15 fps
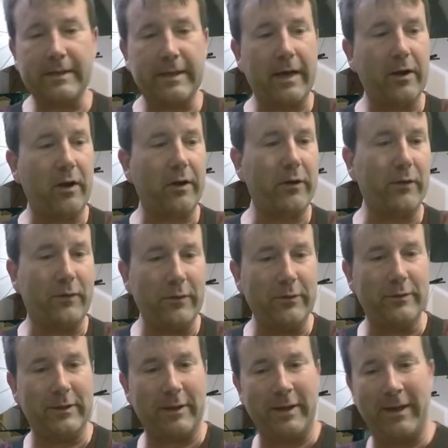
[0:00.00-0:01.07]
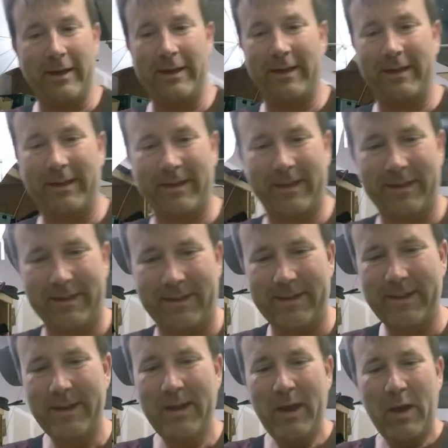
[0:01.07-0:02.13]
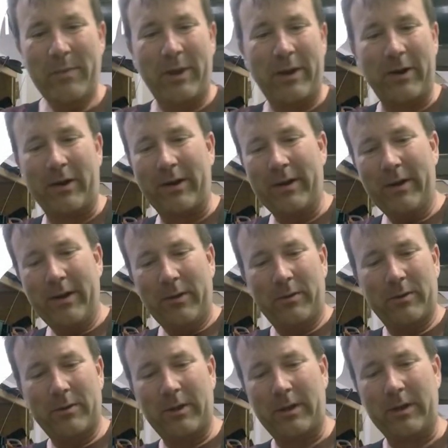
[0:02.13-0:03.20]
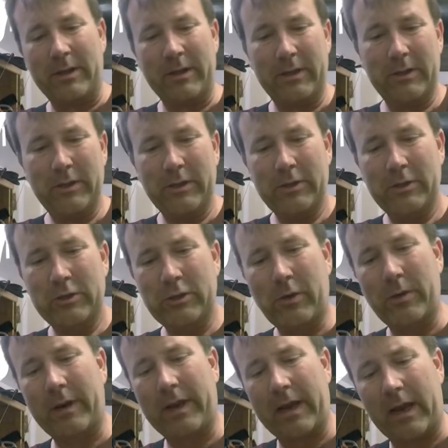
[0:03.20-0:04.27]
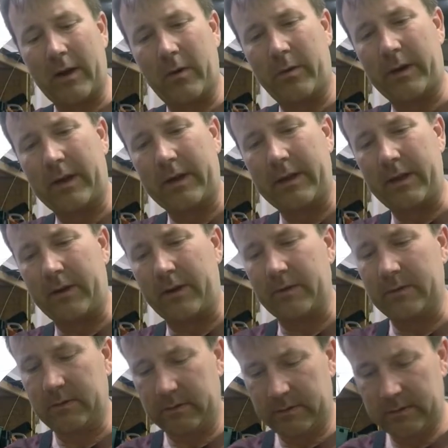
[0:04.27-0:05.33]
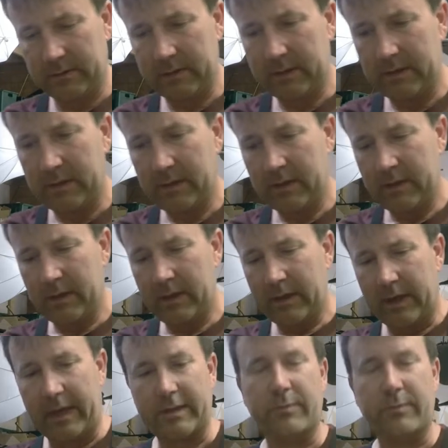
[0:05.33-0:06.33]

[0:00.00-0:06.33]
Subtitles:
not all confusing. But here, we'll show you what I got going on here. As